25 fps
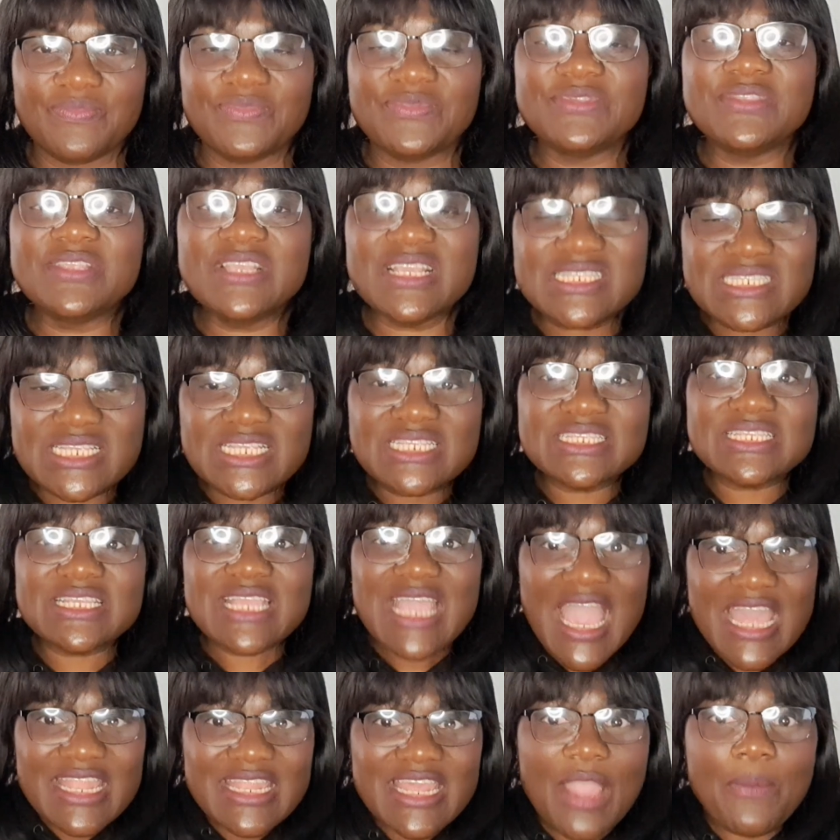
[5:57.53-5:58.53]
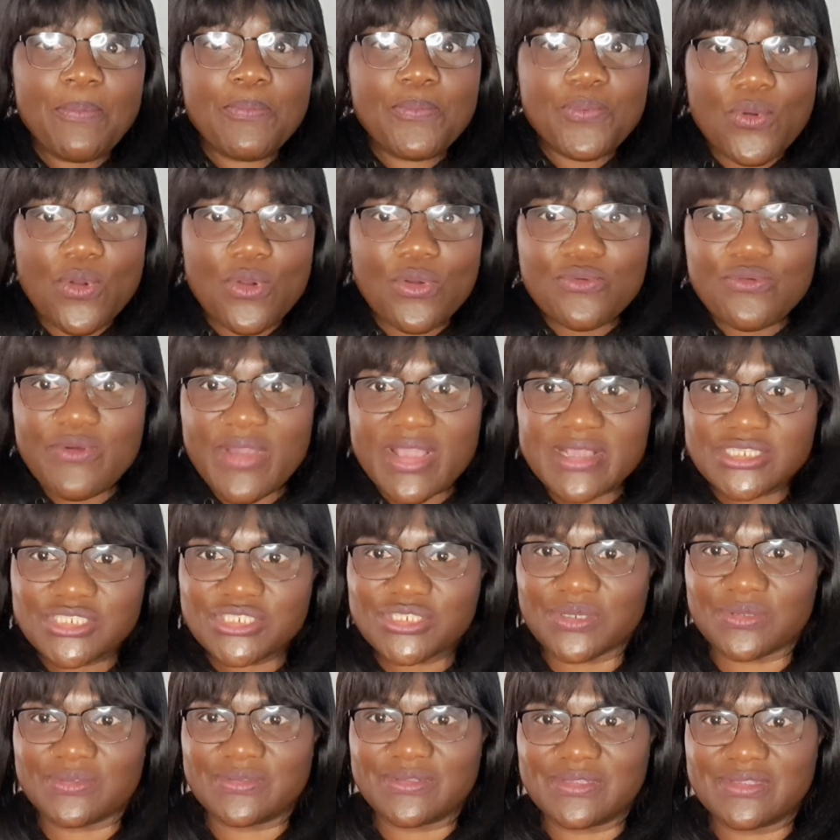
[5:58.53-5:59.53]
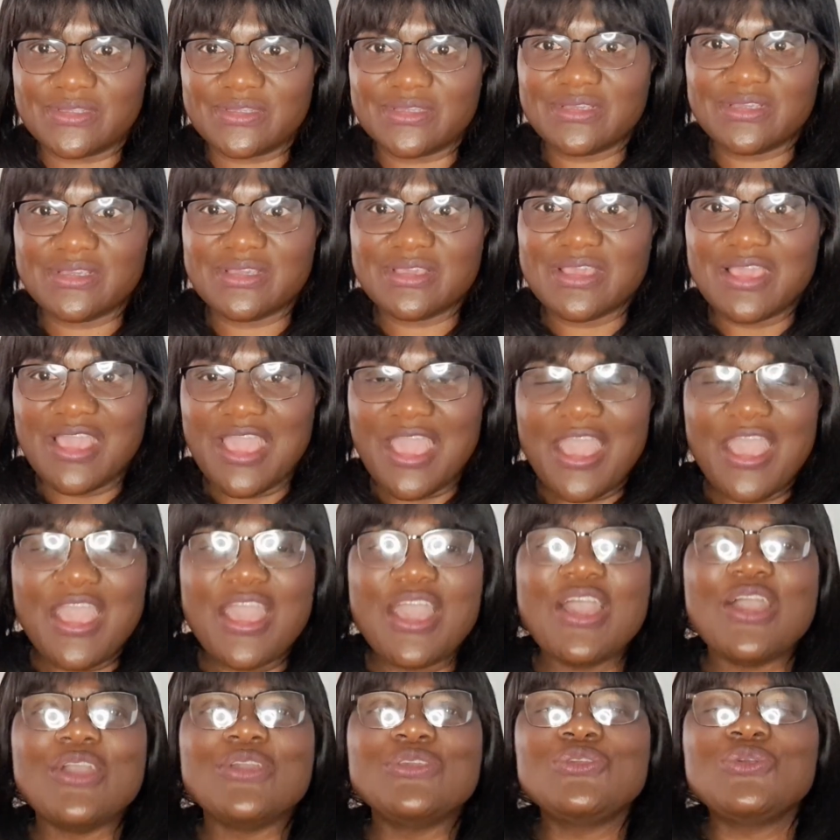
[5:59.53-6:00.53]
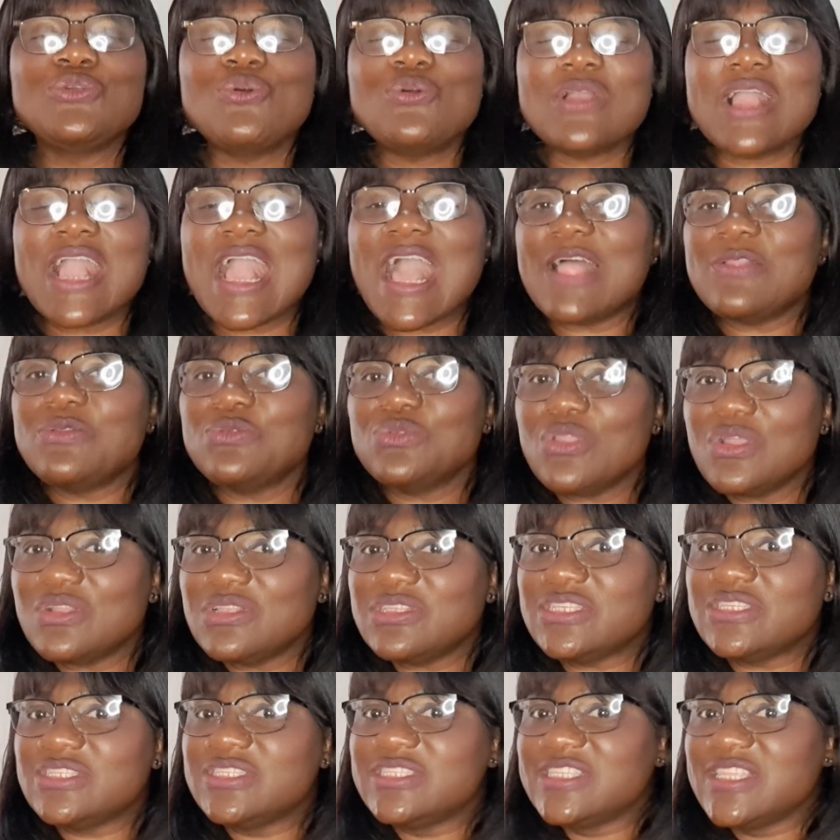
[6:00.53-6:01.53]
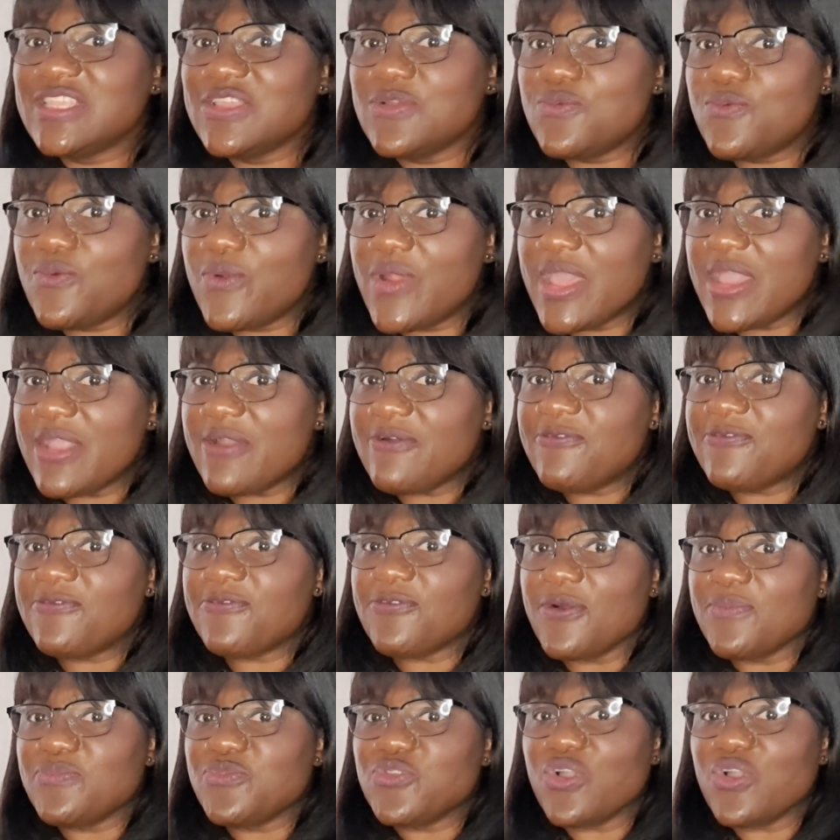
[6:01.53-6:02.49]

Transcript: This is career progression. You cannot derail from